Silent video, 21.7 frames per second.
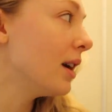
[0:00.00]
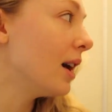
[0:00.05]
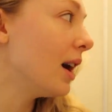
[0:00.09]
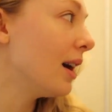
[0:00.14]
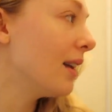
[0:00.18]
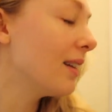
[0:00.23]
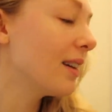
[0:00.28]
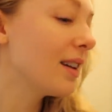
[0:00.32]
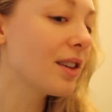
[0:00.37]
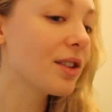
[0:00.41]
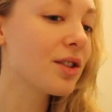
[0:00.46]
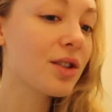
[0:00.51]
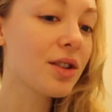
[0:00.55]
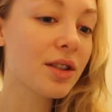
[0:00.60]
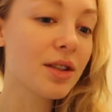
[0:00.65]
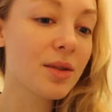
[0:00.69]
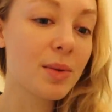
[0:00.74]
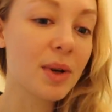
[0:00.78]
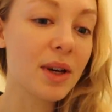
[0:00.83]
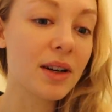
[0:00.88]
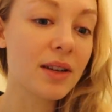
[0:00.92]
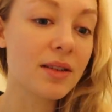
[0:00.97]
I think it's
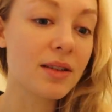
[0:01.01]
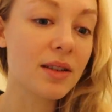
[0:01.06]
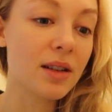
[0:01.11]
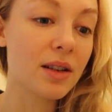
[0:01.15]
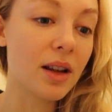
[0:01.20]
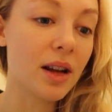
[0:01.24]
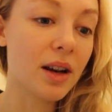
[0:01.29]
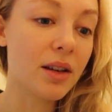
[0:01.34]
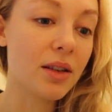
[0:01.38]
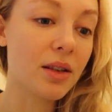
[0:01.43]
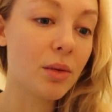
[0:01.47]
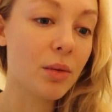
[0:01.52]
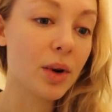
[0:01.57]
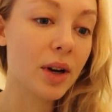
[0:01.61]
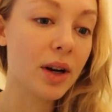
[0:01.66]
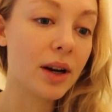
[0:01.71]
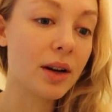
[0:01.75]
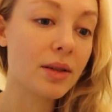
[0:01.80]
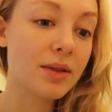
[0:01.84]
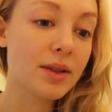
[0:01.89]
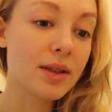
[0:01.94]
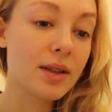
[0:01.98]
just because a lot of the
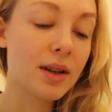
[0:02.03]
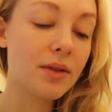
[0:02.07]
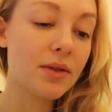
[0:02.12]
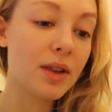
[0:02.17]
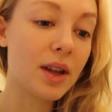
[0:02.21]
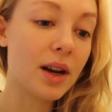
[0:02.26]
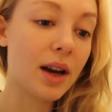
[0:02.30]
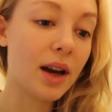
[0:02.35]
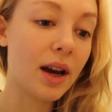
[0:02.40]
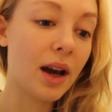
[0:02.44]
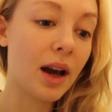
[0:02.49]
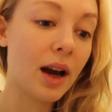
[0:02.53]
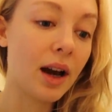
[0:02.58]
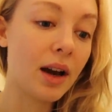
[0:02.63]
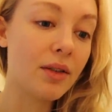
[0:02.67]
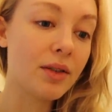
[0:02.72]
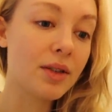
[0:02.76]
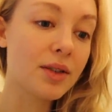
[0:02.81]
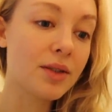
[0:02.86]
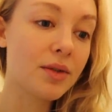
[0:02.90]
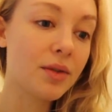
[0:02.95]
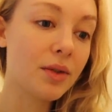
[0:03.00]
workout stuff that I have
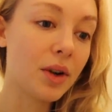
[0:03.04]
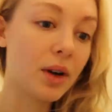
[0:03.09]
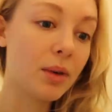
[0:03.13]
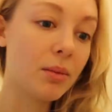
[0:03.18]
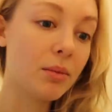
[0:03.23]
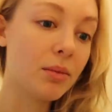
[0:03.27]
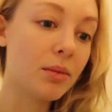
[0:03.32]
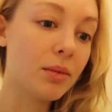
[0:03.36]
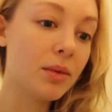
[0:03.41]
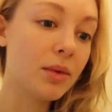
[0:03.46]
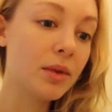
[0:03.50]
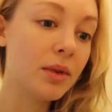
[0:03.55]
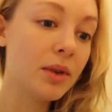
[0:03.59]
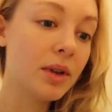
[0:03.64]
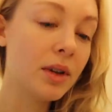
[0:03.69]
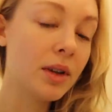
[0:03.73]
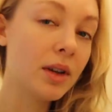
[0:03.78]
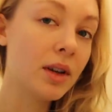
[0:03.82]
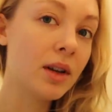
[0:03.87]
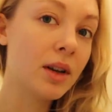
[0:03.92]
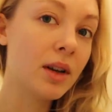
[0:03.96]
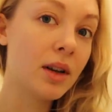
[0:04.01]
is from
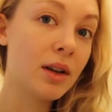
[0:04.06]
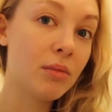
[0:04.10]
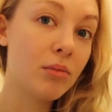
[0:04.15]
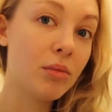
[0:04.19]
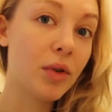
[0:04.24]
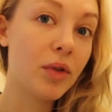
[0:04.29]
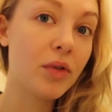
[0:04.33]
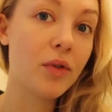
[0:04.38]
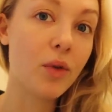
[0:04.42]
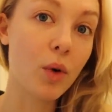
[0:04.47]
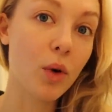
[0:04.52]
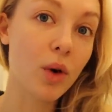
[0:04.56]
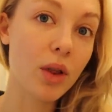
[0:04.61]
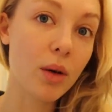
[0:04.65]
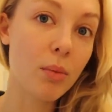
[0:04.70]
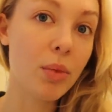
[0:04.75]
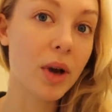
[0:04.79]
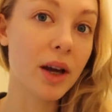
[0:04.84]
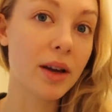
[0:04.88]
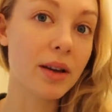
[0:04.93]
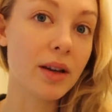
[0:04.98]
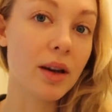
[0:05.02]
before the
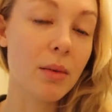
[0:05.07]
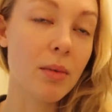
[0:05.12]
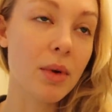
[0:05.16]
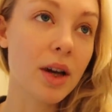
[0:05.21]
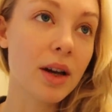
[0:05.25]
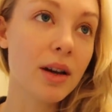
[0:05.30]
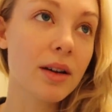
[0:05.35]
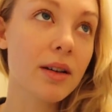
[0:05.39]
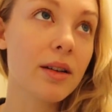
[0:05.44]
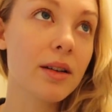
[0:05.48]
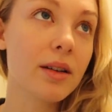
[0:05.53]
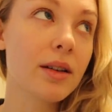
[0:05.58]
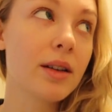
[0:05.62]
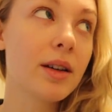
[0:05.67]
pandemic.